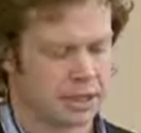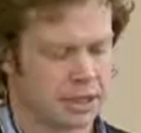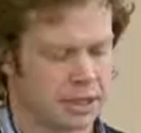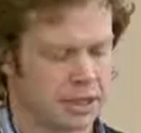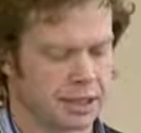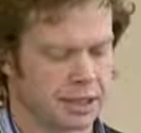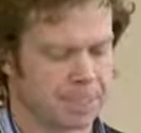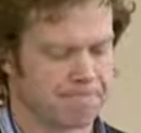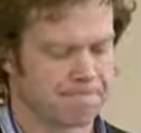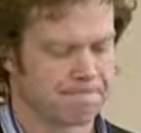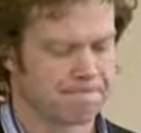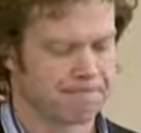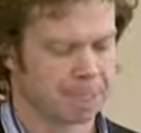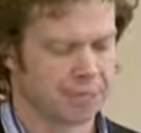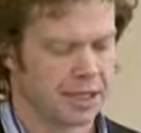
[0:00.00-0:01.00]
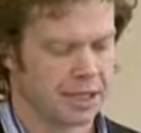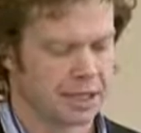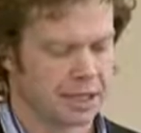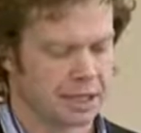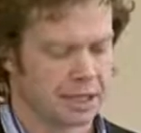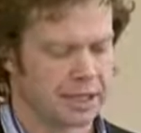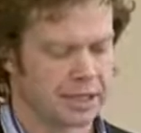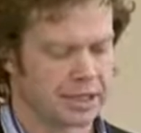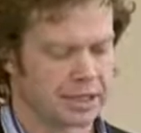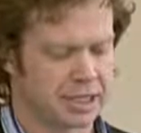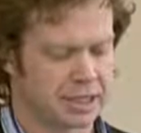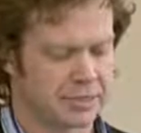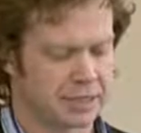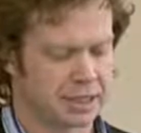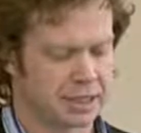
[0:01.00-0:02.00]
um, King
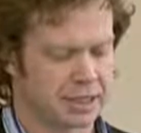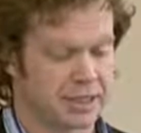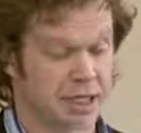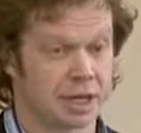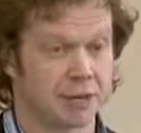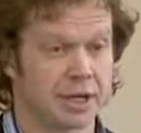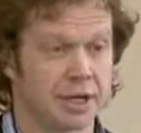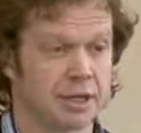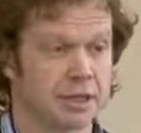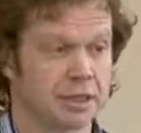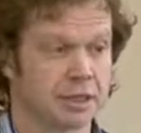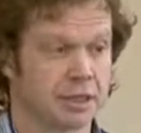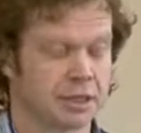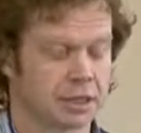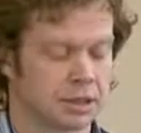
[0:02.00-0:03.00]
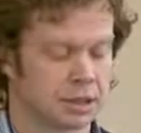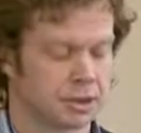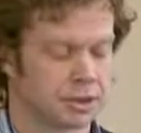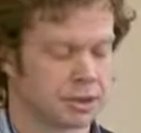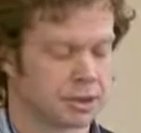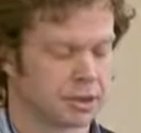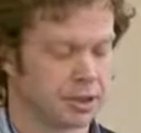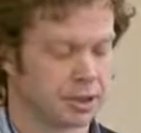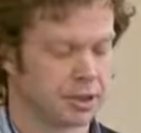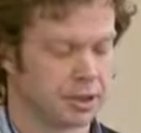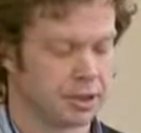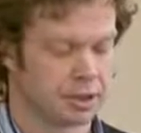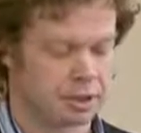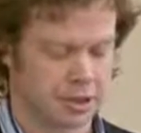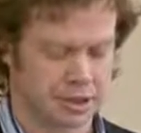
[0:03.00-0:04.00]
Salmon, and South Naknek, those three
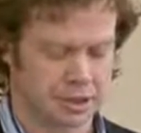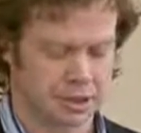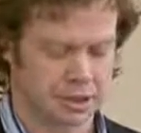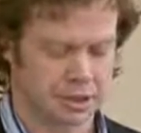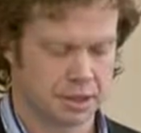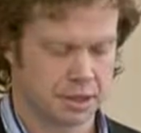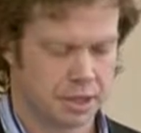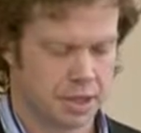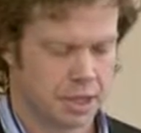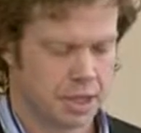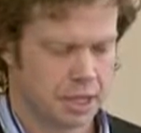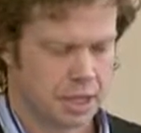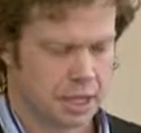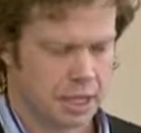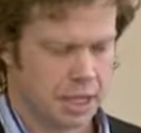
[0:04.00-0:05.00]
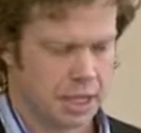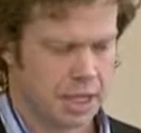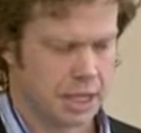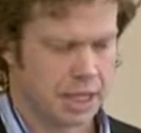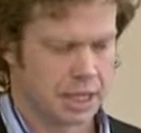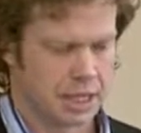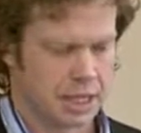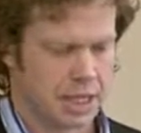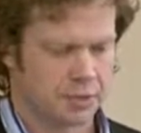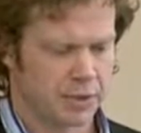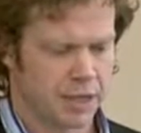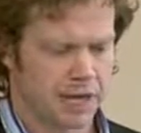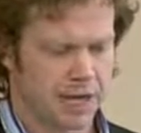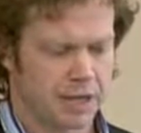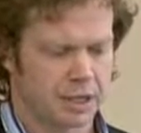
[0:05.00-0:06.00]
communities. And, and we
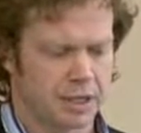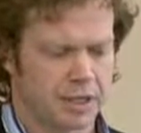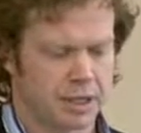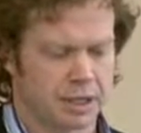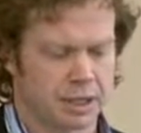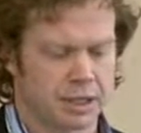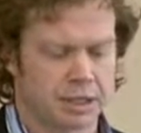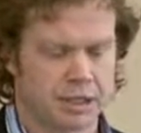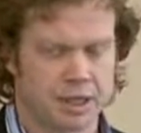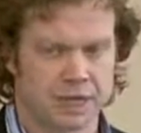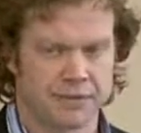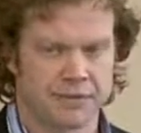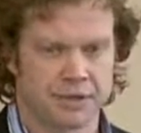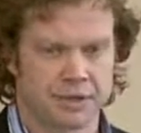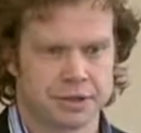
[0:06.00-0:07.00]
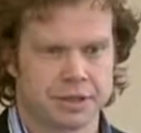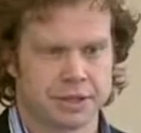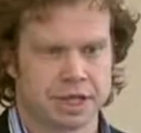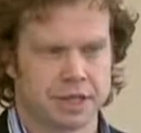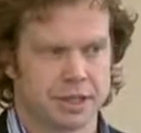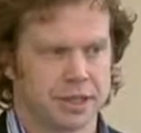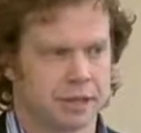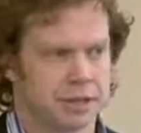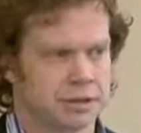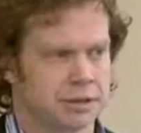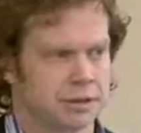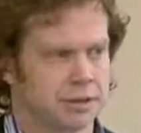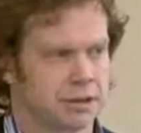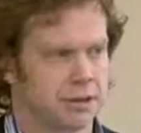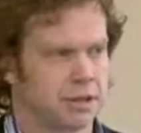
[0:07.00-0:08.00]
added on Lime Village that year.
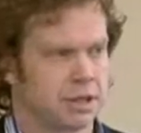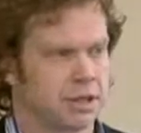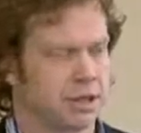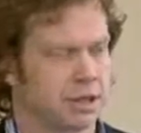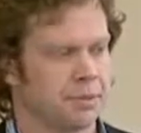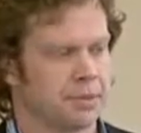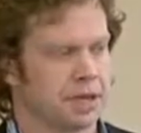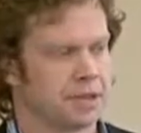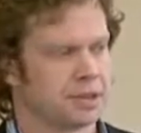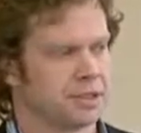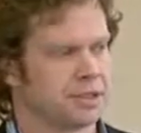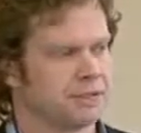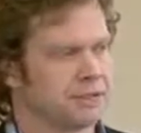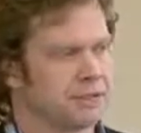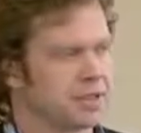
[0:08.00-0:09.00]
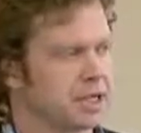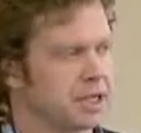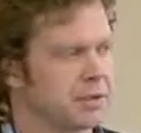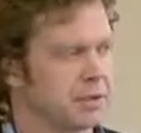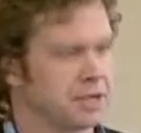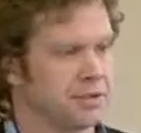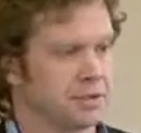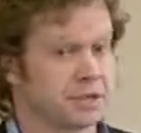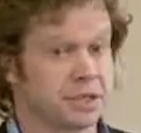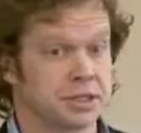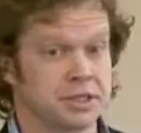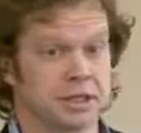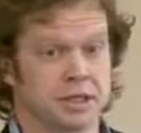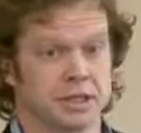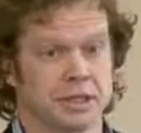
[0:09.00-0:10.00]
Um, that is the first time we'd ever done a
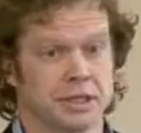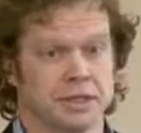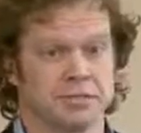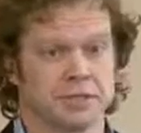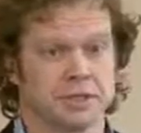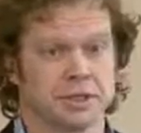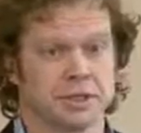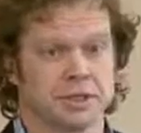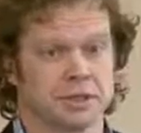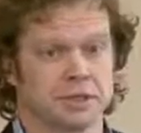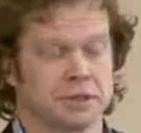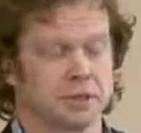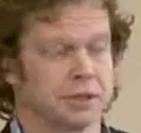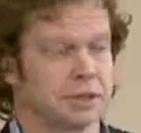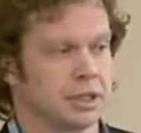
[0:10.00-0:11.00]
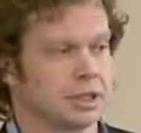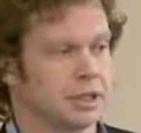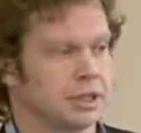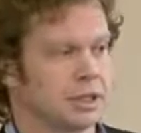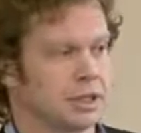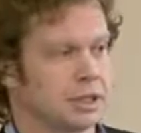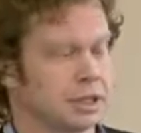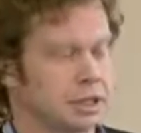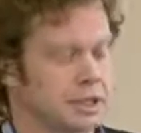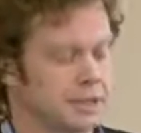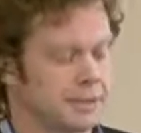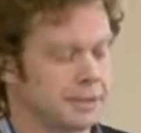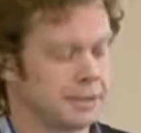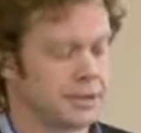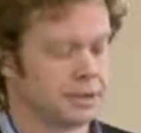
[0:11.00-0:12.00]
study in Lime Village, actually.
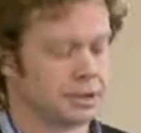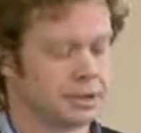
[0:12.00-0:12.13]
Um, and you'll